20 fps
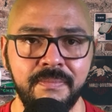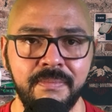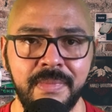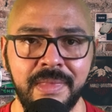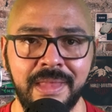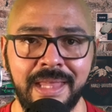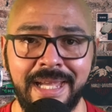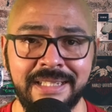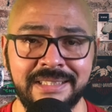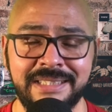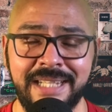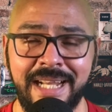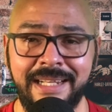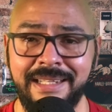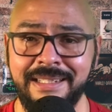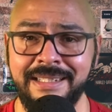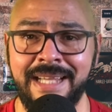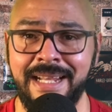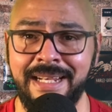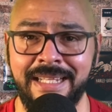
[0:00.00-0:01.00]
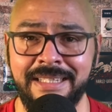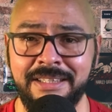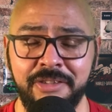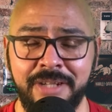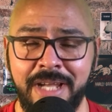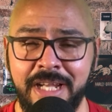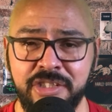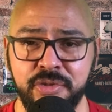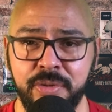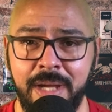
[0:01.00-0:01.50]
And it's not like they're
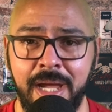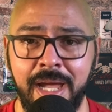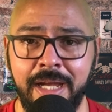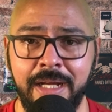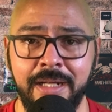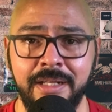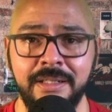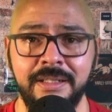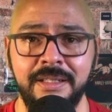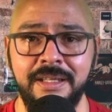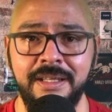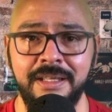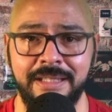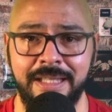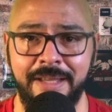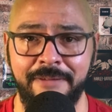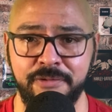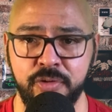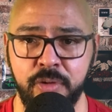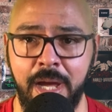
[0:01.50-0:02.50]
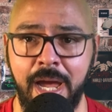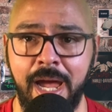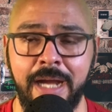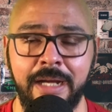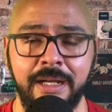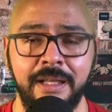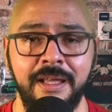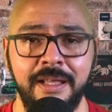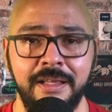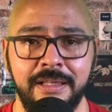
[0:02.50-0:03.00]
not trying. They've tried.
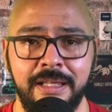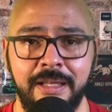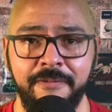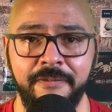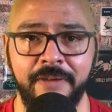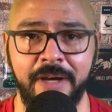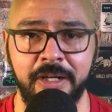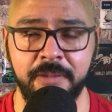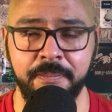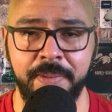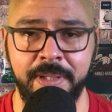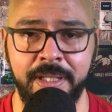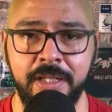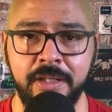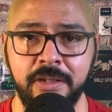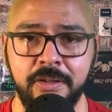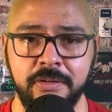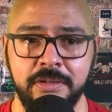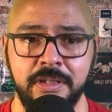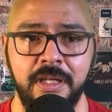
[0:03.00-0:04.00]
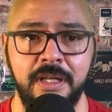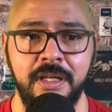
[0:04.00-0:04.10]
They've filed appeals.